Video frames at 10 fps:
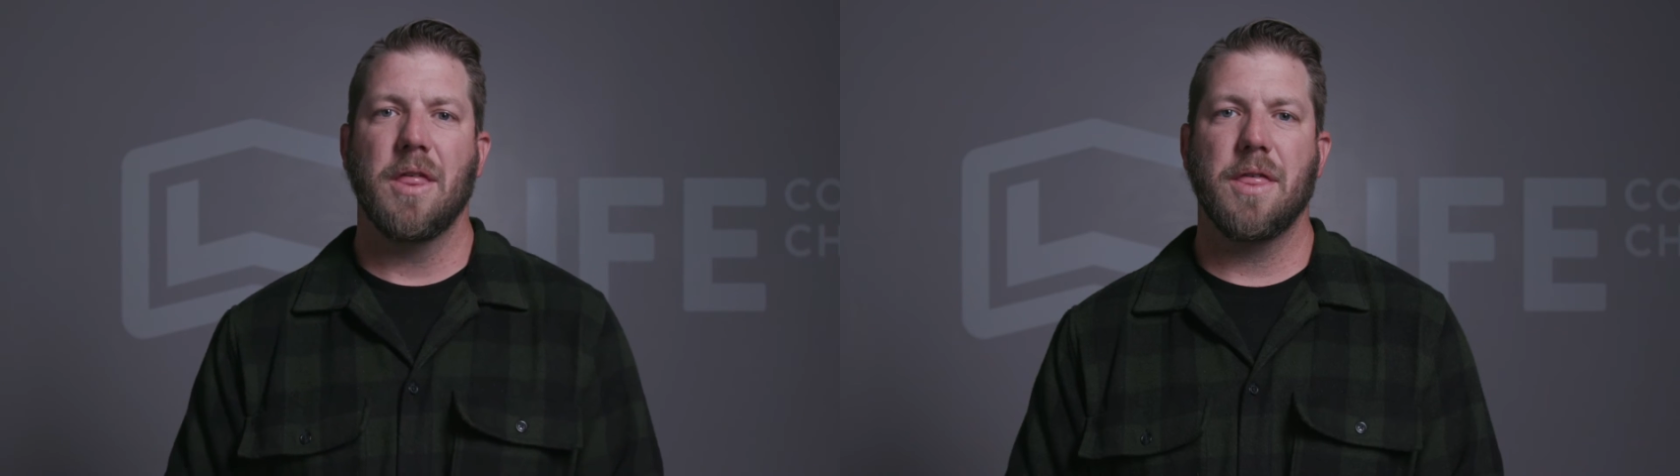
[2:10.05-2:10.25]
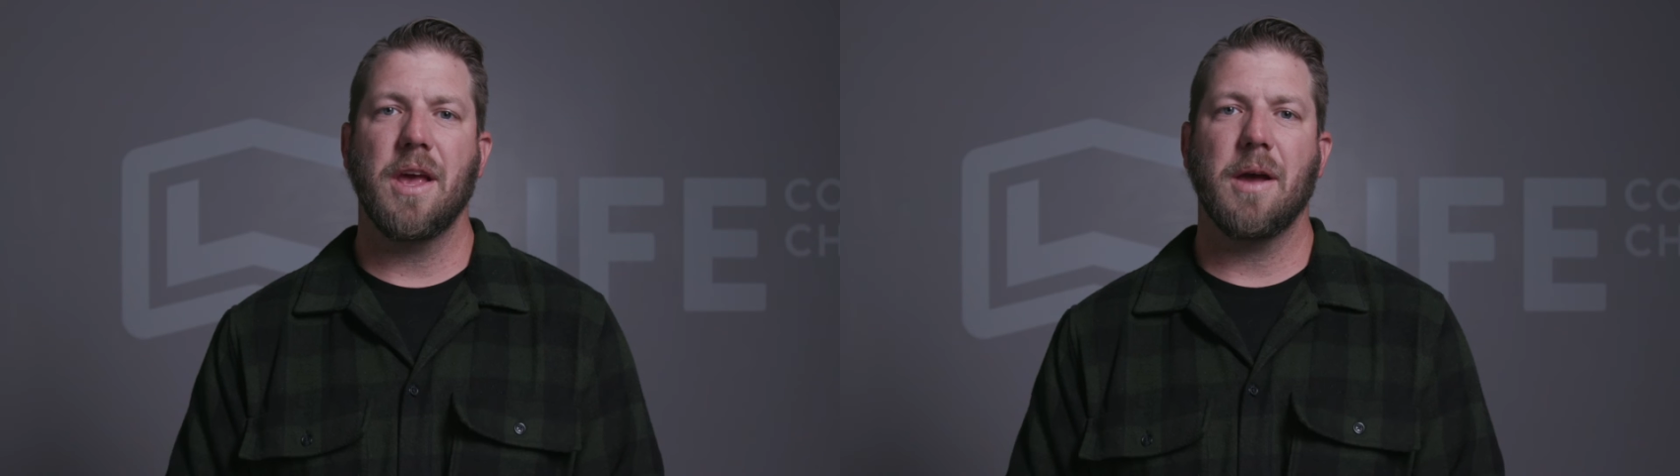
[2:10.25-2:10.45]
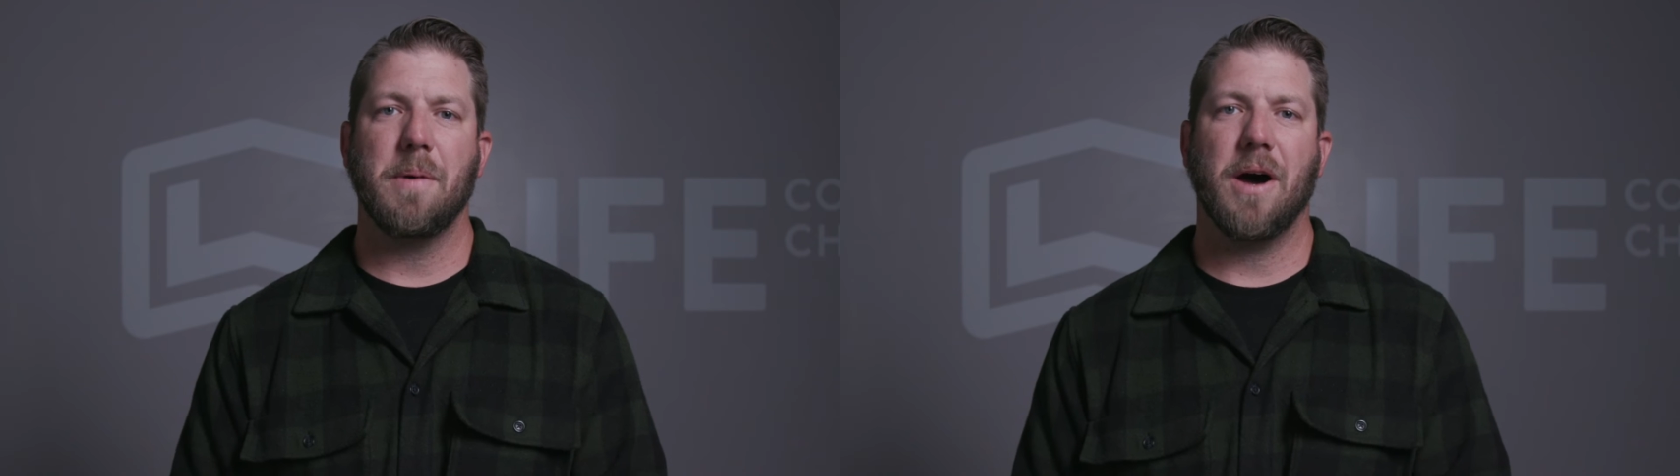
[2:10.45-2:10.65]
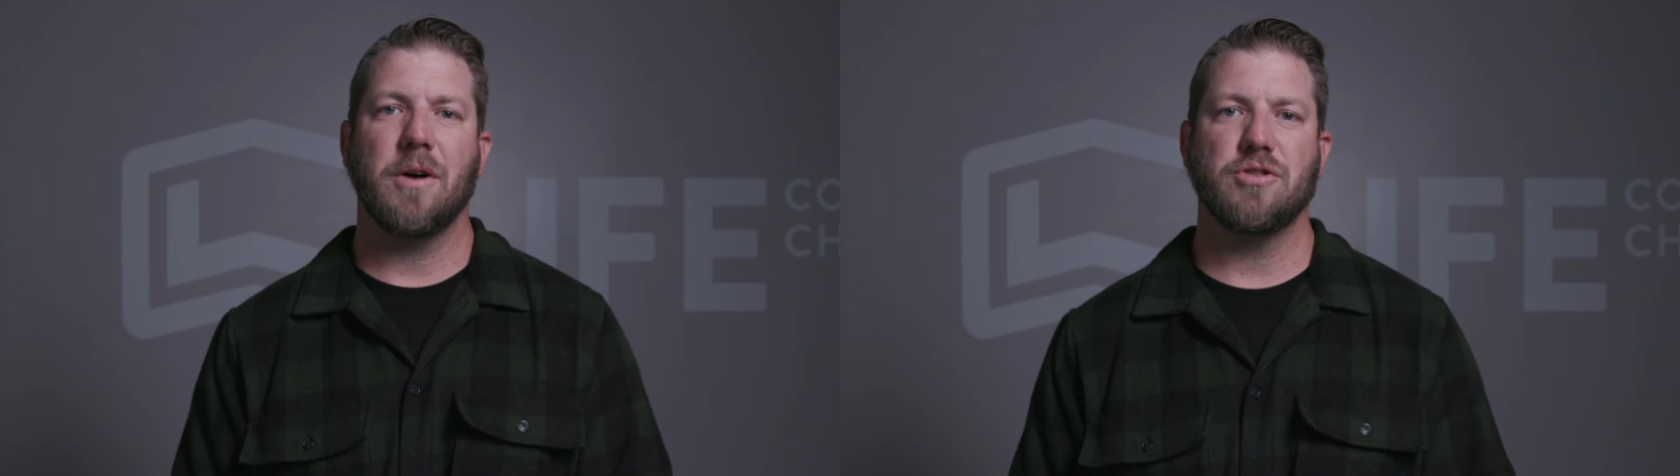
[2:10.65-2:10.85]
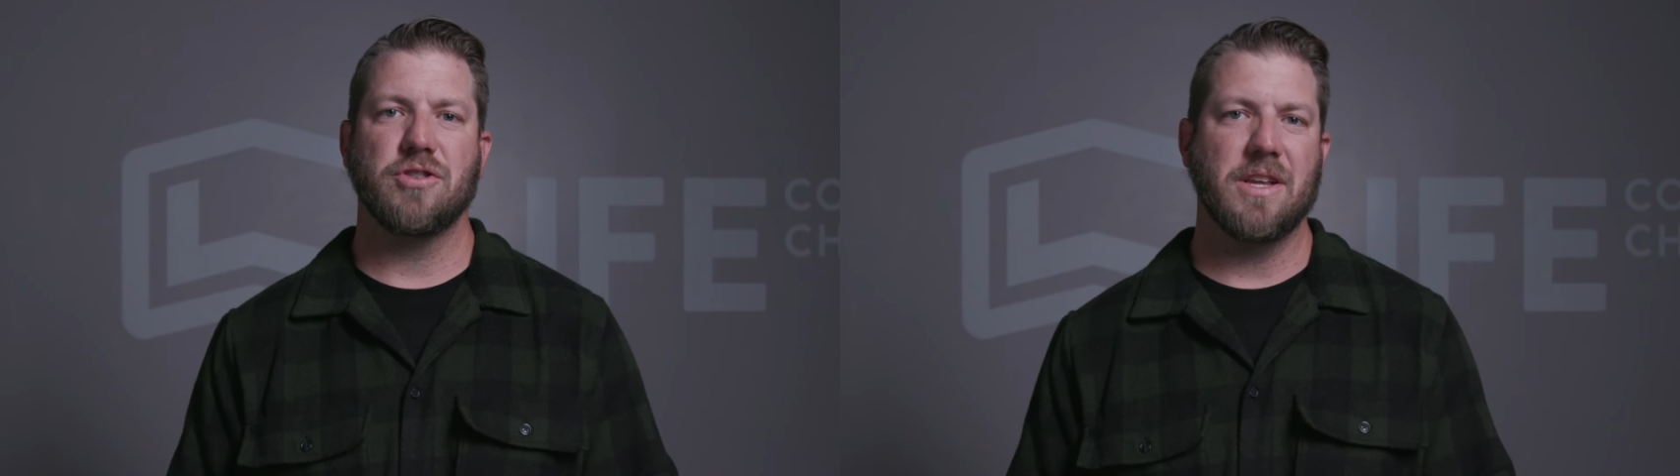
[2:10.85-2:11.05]
think
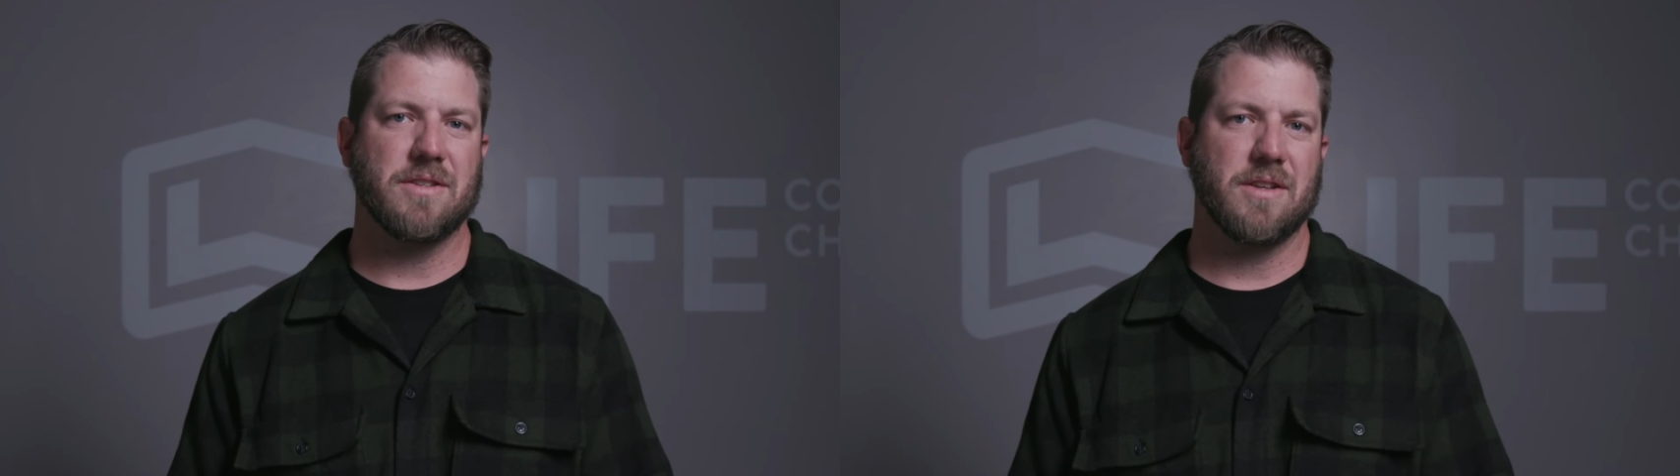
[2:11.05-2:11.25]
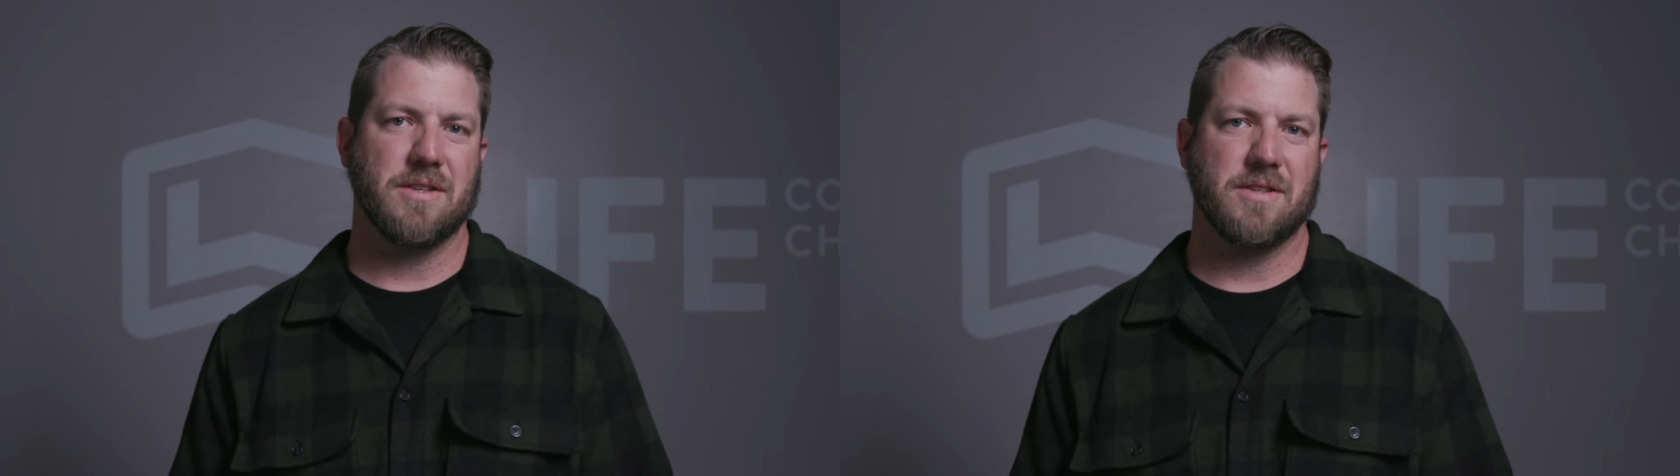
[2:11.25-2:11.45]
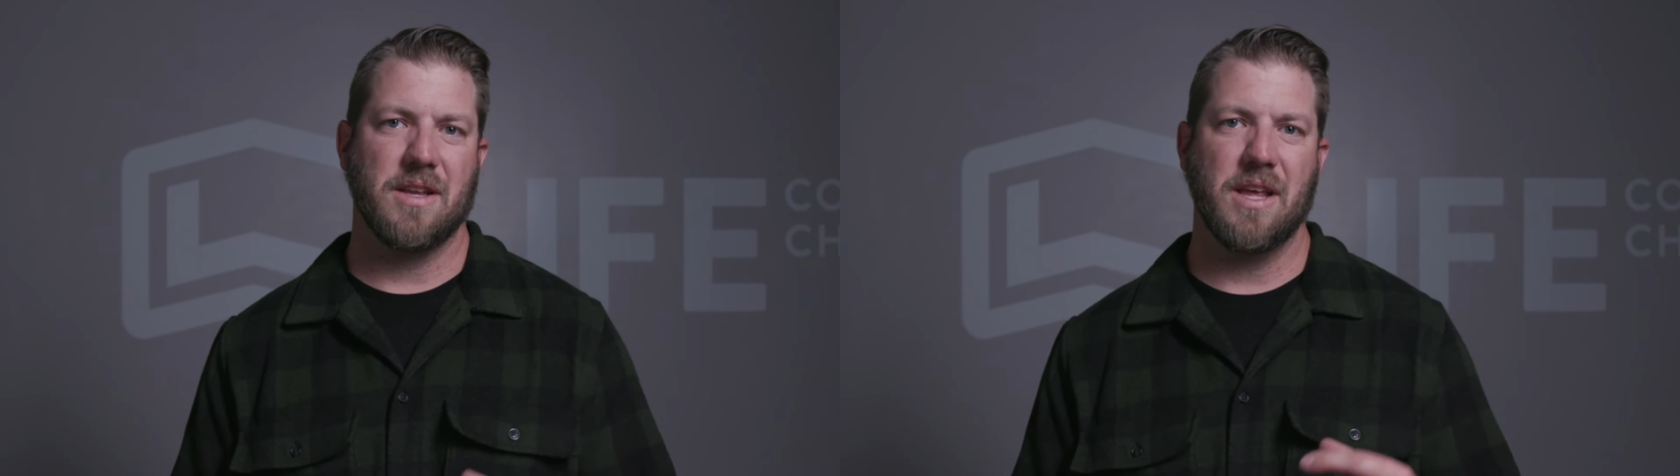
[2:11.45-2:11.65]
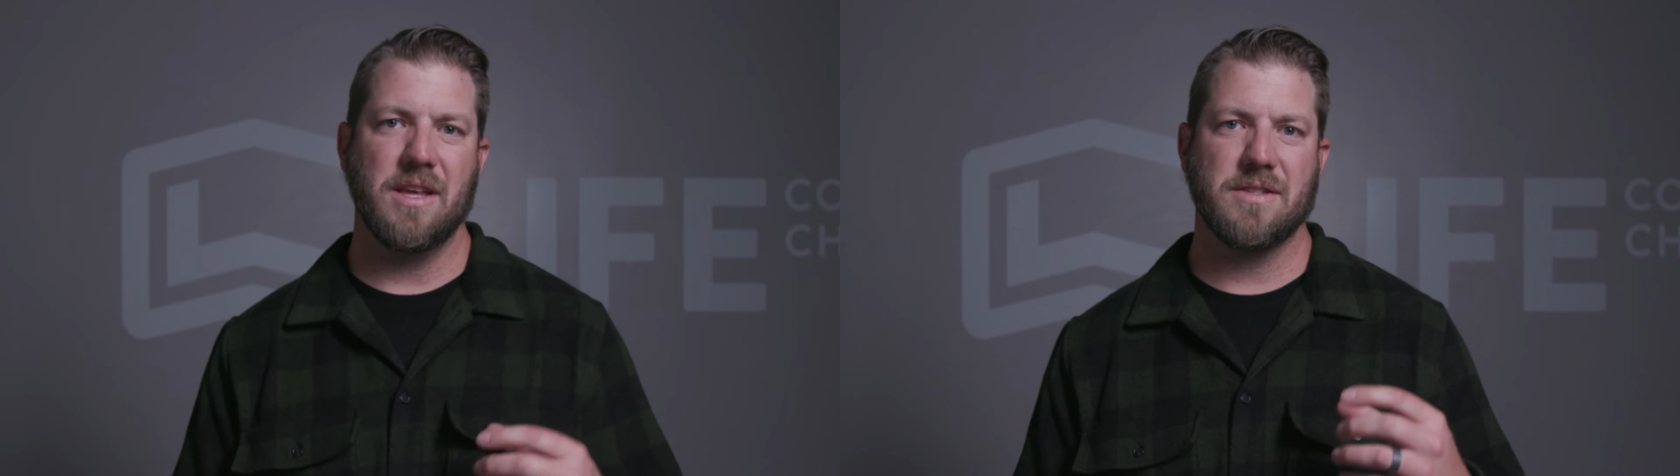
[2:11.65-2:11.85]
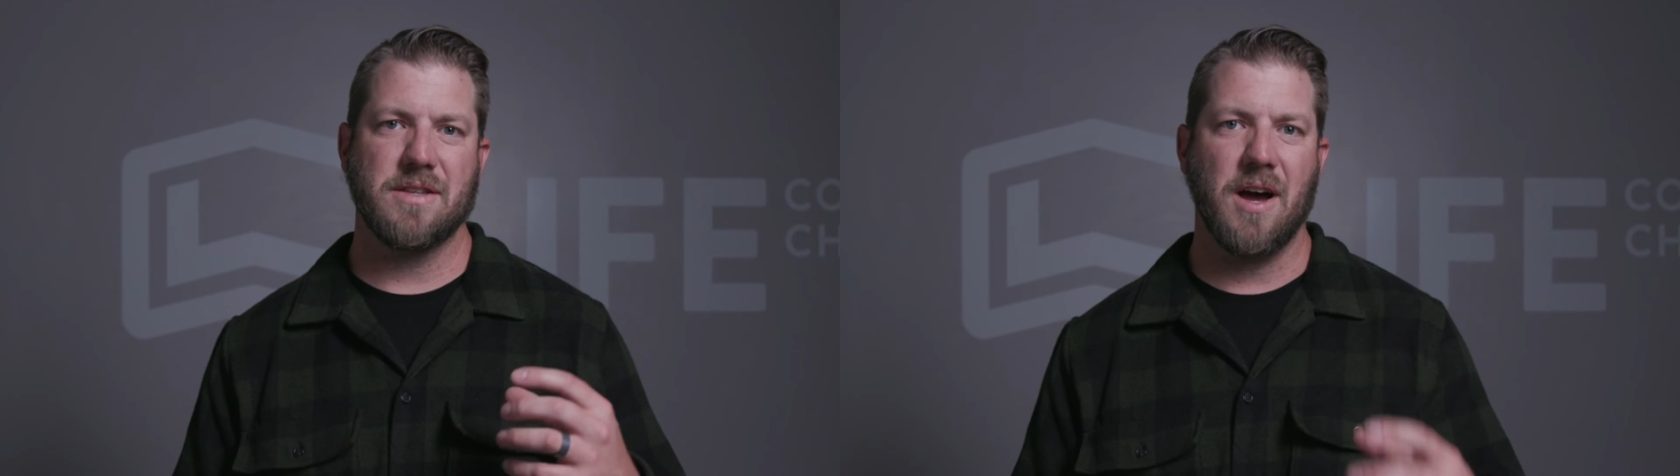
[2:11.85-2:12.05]
about Jesus and
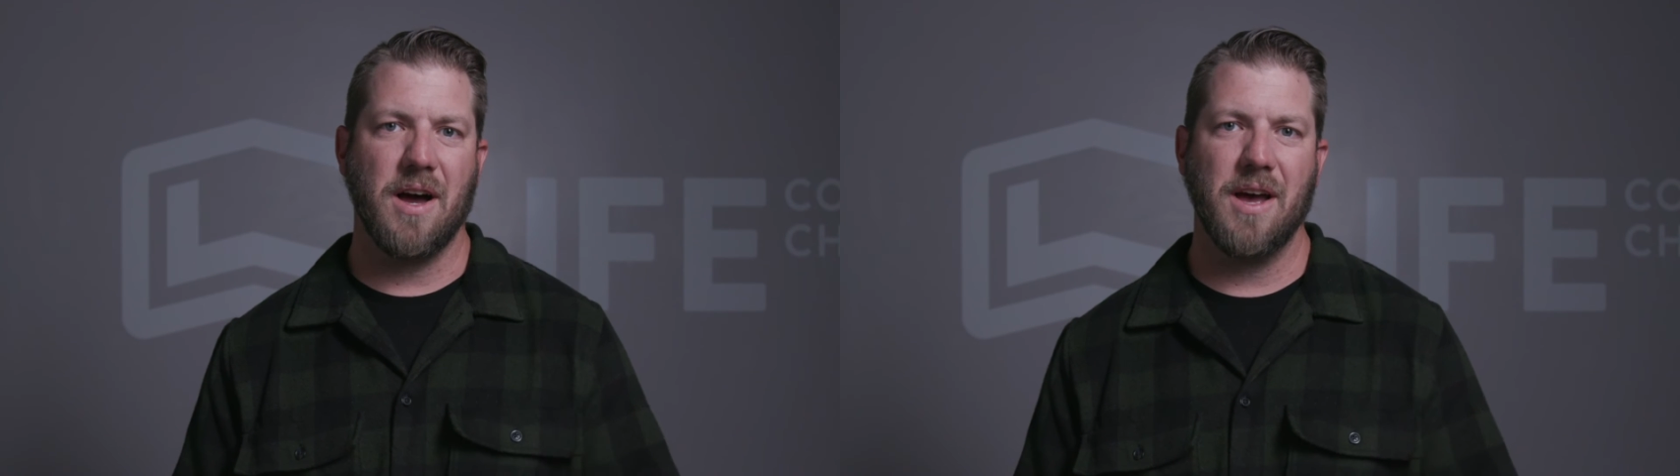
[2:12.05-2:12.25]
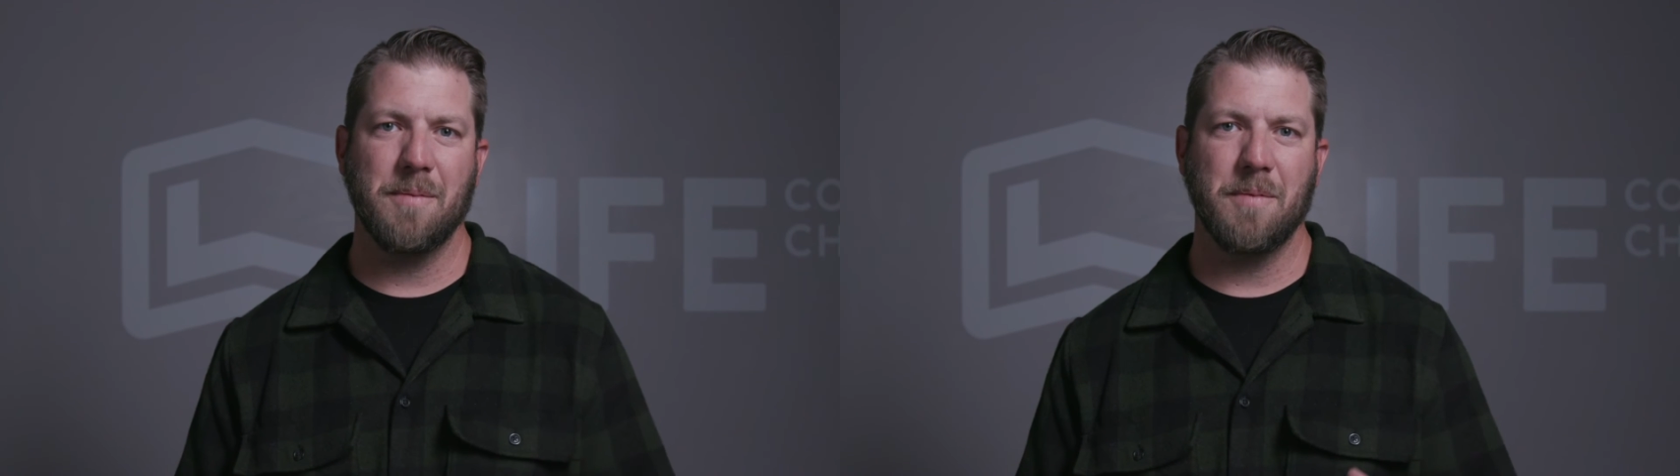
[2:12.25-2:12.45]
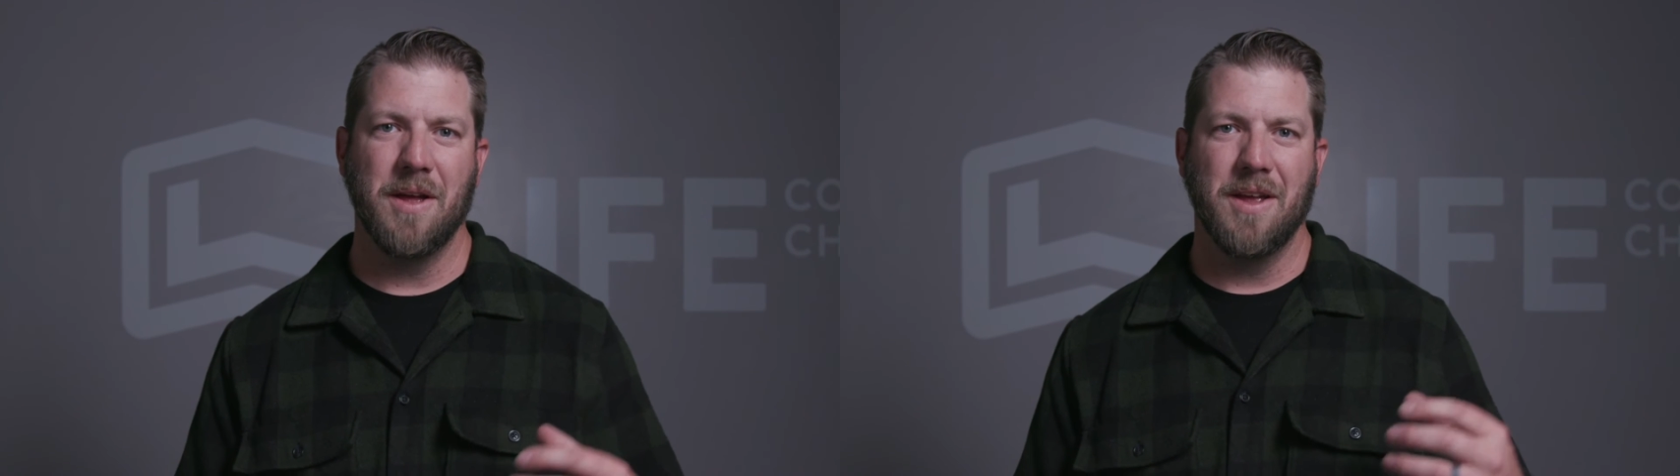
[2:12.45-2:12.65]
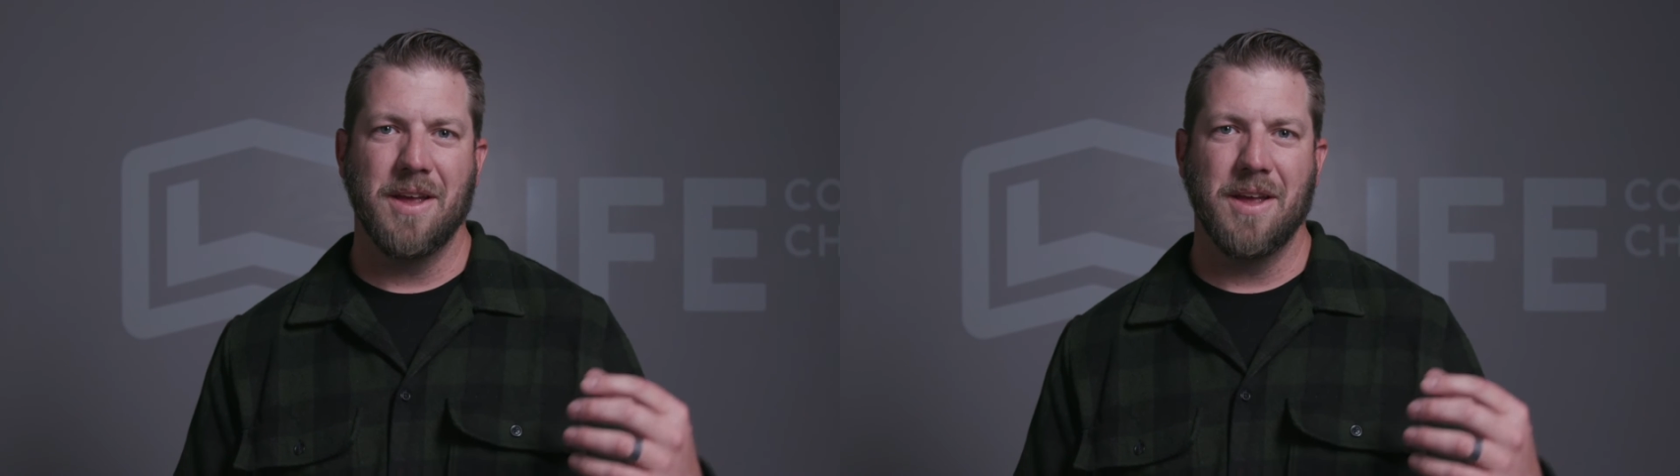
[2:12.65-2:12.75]
his time